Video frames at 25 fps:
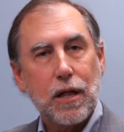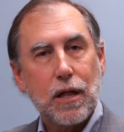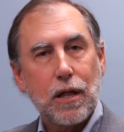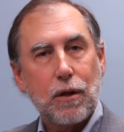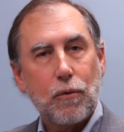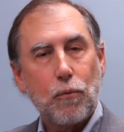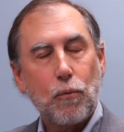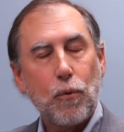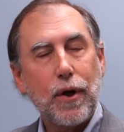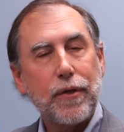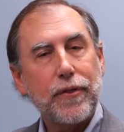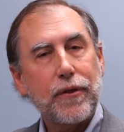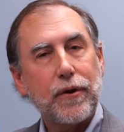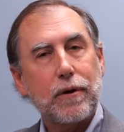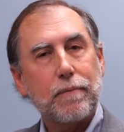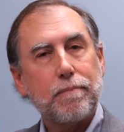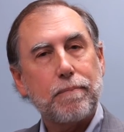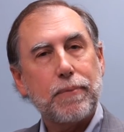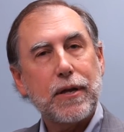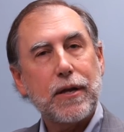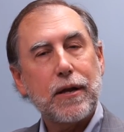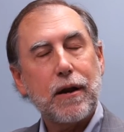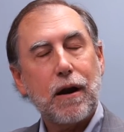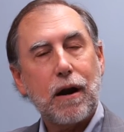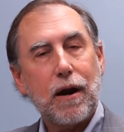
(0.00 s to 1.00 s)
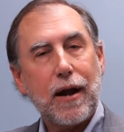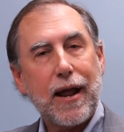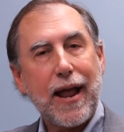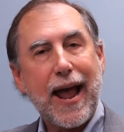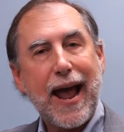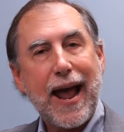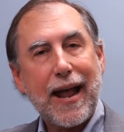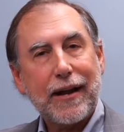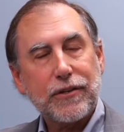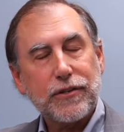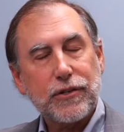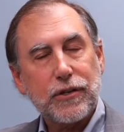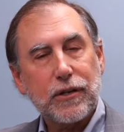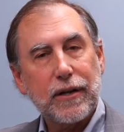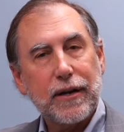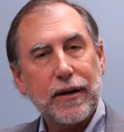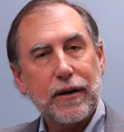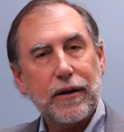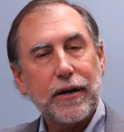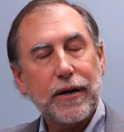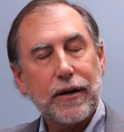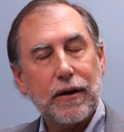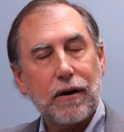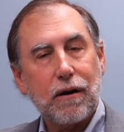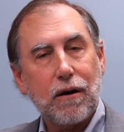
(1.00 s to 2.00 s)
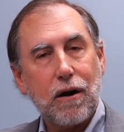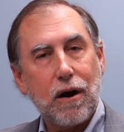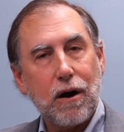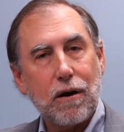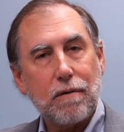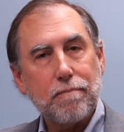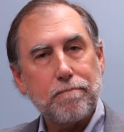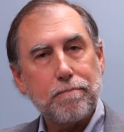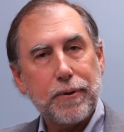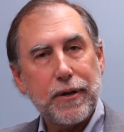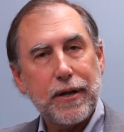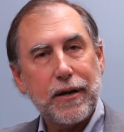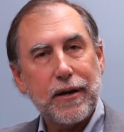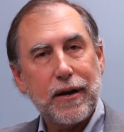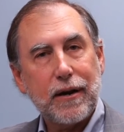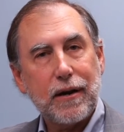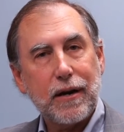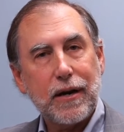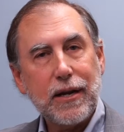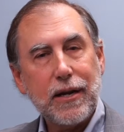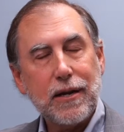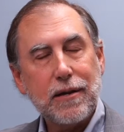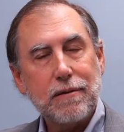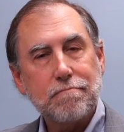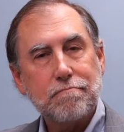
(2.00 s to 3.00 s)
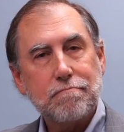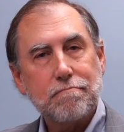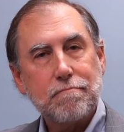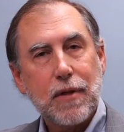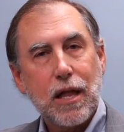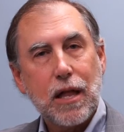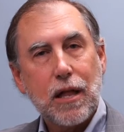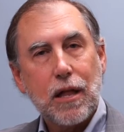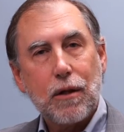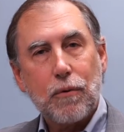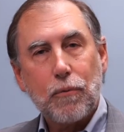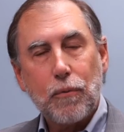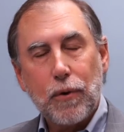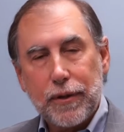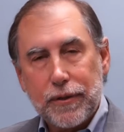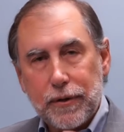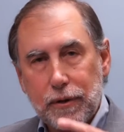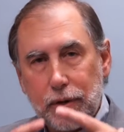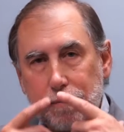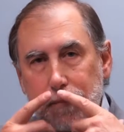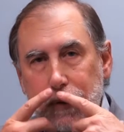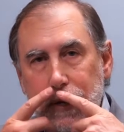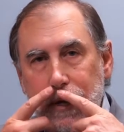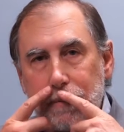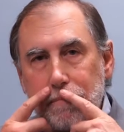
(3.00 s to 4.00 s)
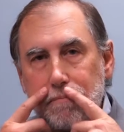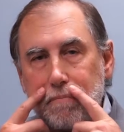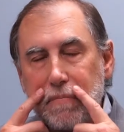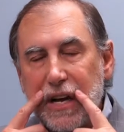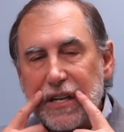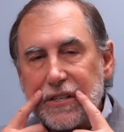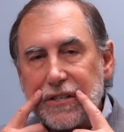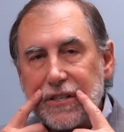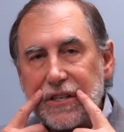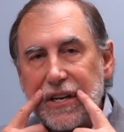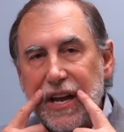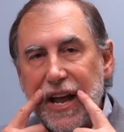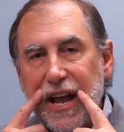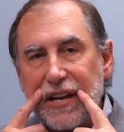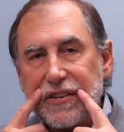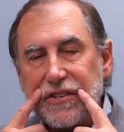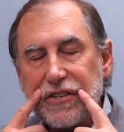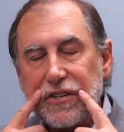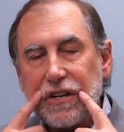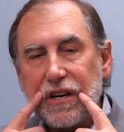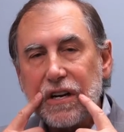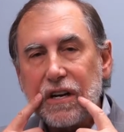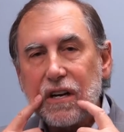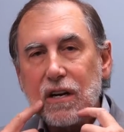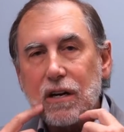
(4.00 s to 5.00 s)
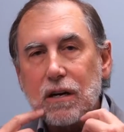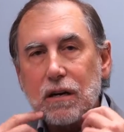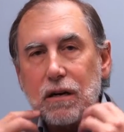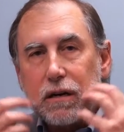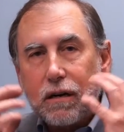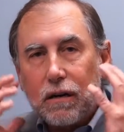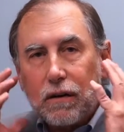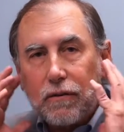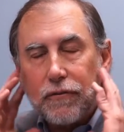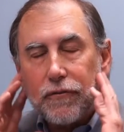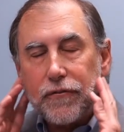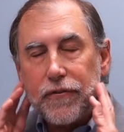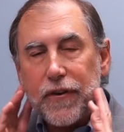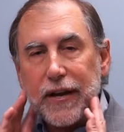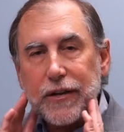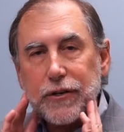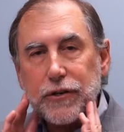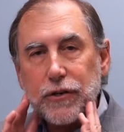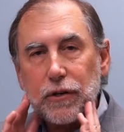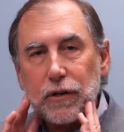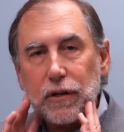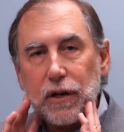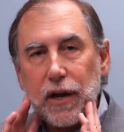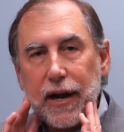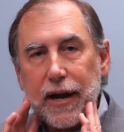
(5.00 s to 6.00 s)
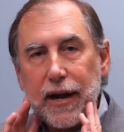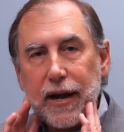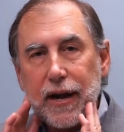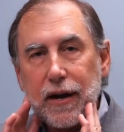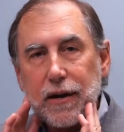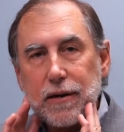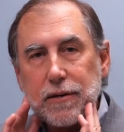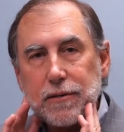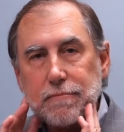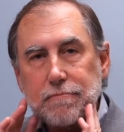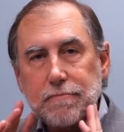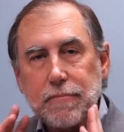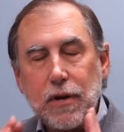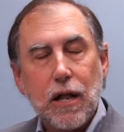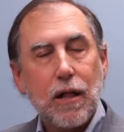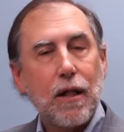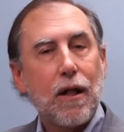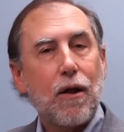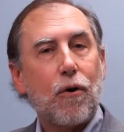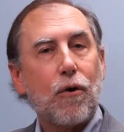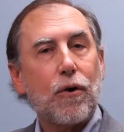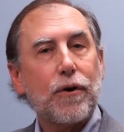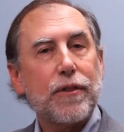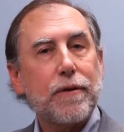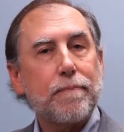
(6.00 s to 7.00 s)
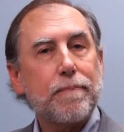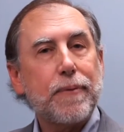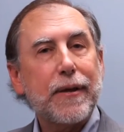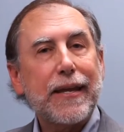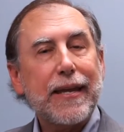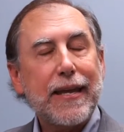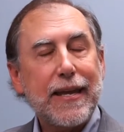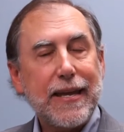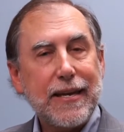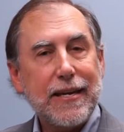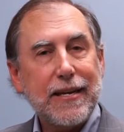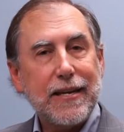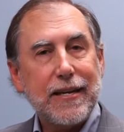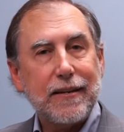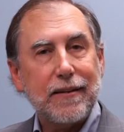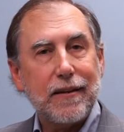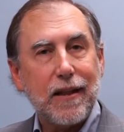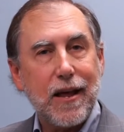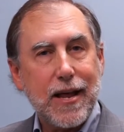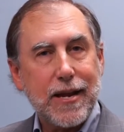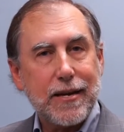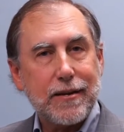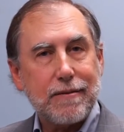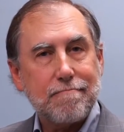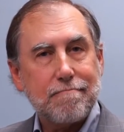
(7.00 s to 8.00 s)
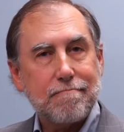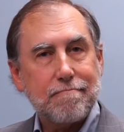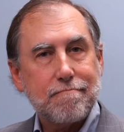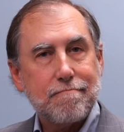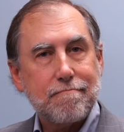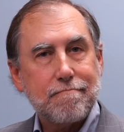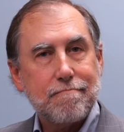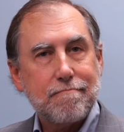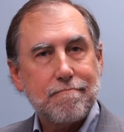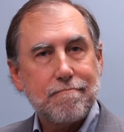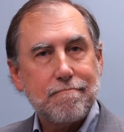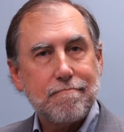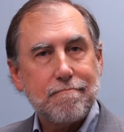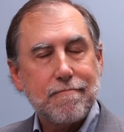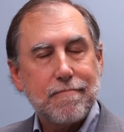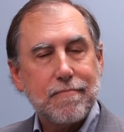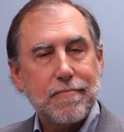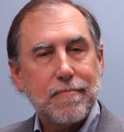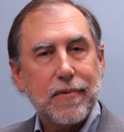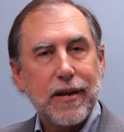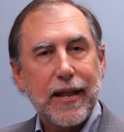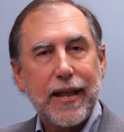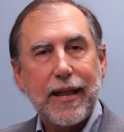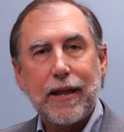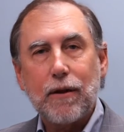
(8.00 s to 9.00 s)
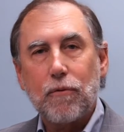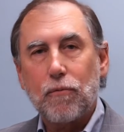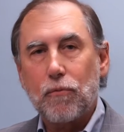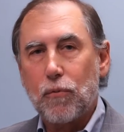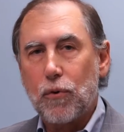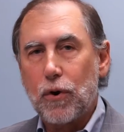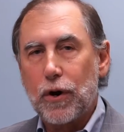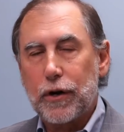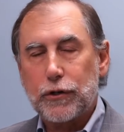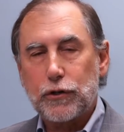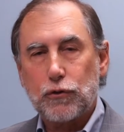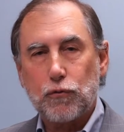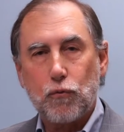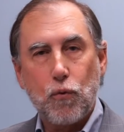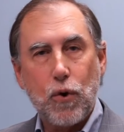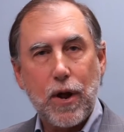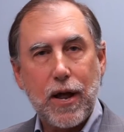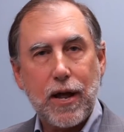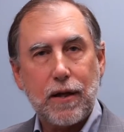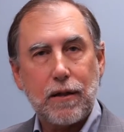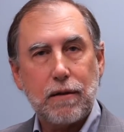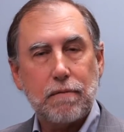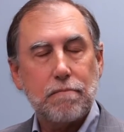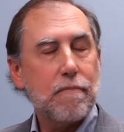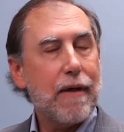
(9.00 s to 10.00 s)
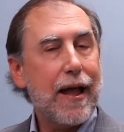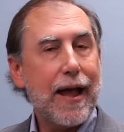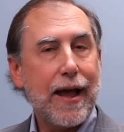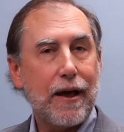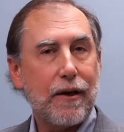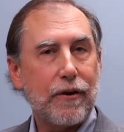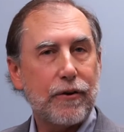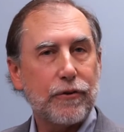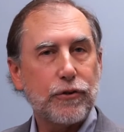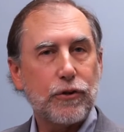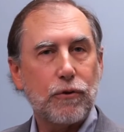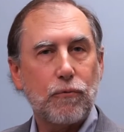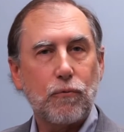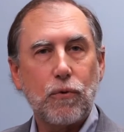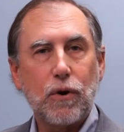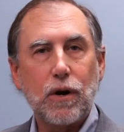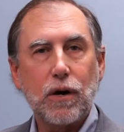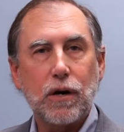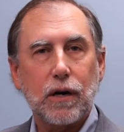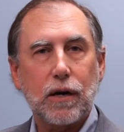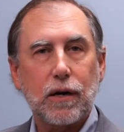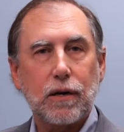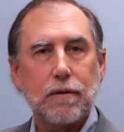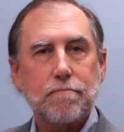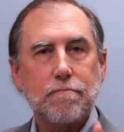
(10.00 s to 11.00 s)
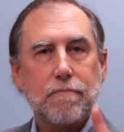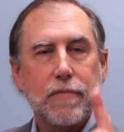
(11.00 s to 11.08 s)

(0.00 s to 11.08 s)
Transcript: Whether it be our axillary or armpit area, whether it be a mustache, facial hair, or the bikini line, it works well. How does it work?